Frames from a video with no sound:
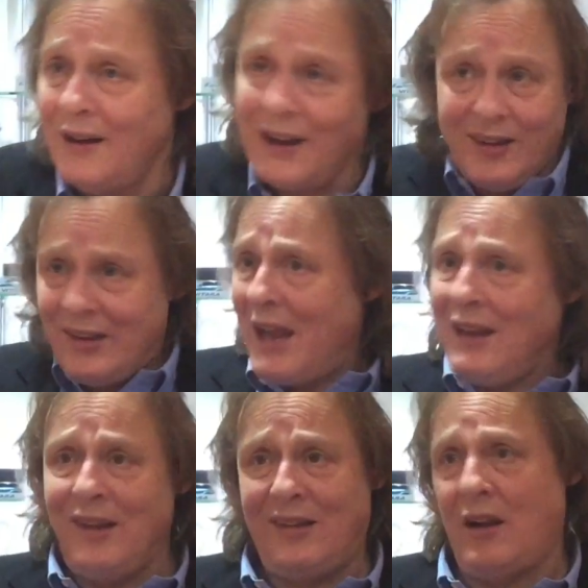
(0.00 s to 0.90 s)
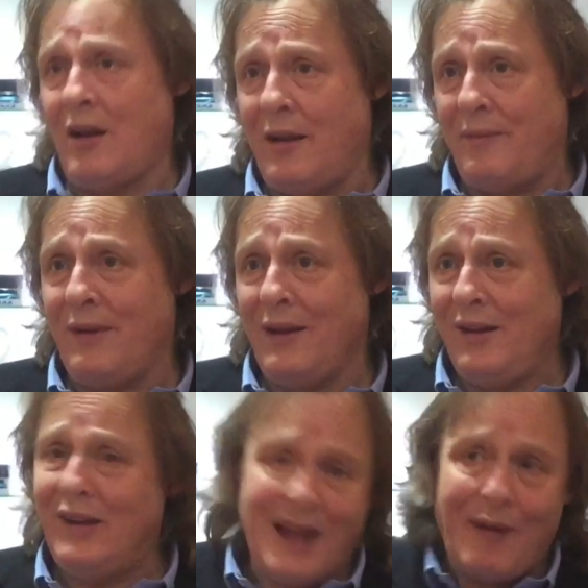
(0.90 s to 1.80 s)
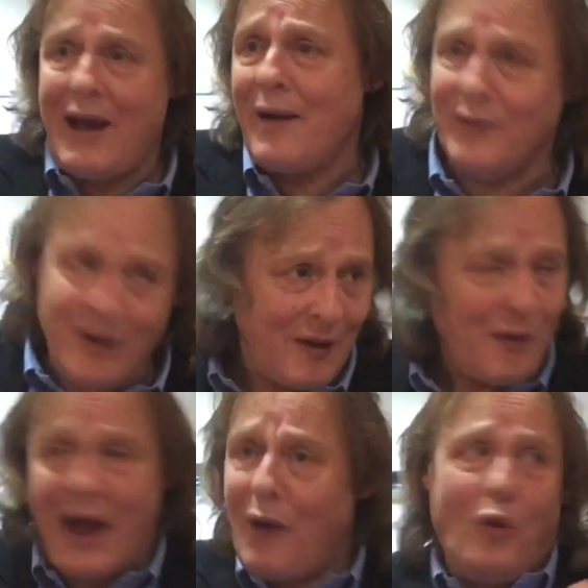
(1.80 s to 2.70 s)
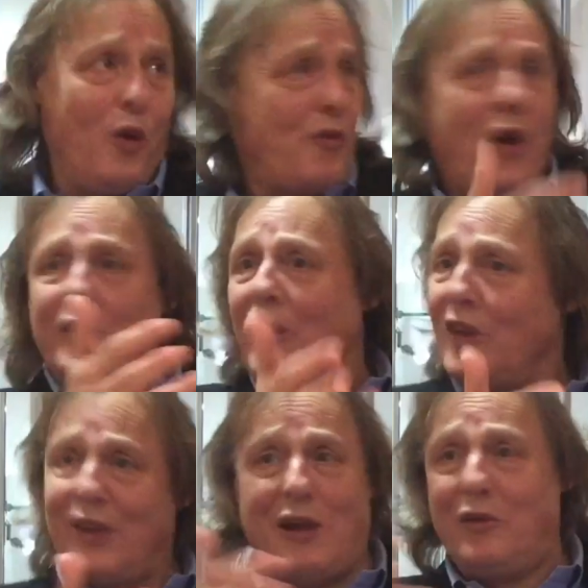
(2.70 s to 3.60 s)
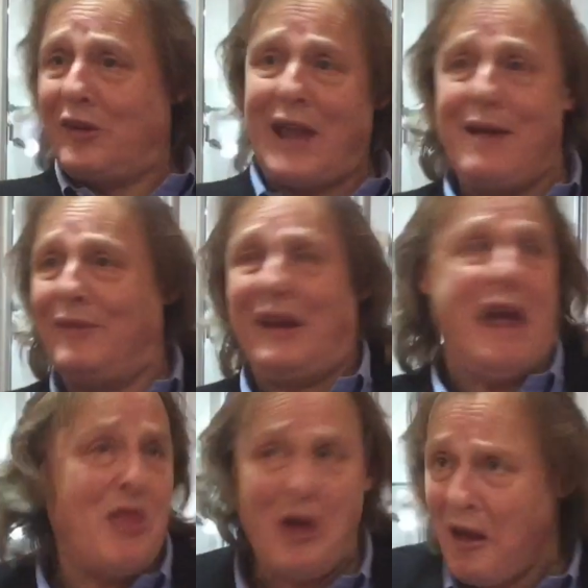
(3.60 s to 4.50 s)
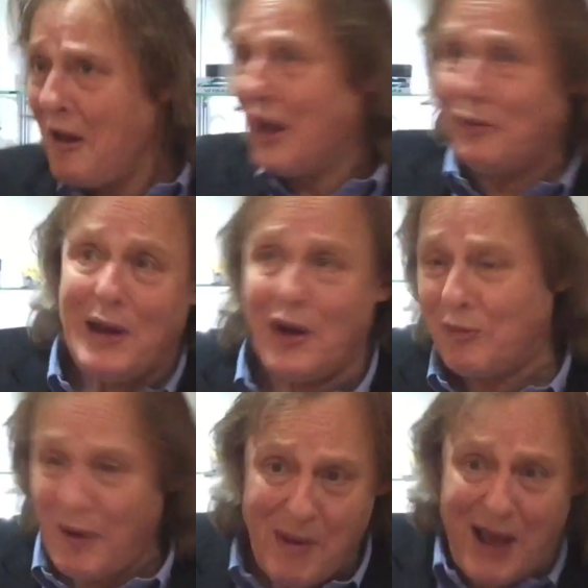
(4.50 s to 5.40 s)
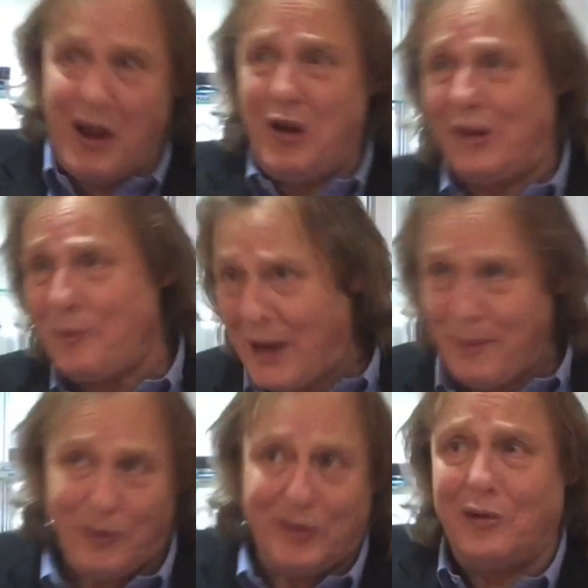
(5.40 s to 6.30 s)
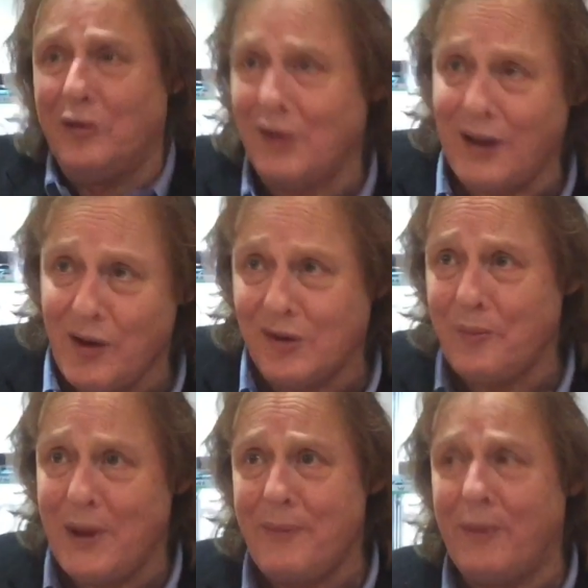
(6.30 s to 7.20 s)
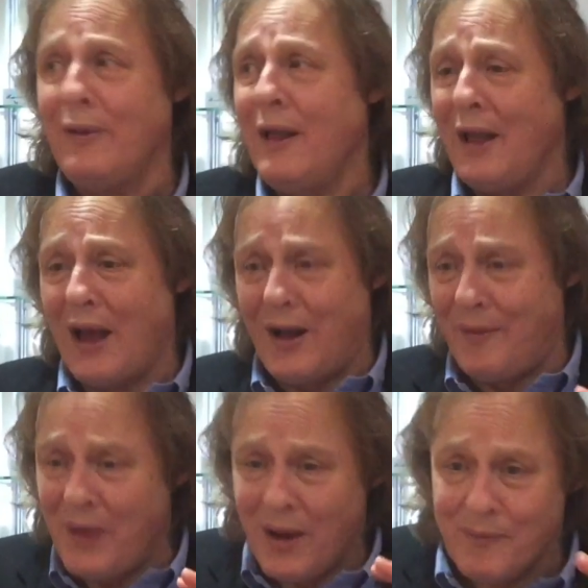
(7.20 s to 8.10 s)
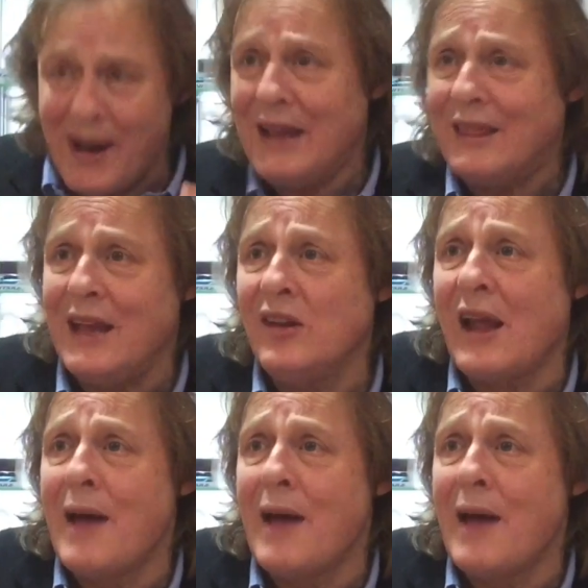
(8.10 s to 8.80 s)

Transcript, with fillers: I can take this time. This is how it happened, you know, how all of those other deals came together. It's because we met loads of people, talked to loads of people, um, made things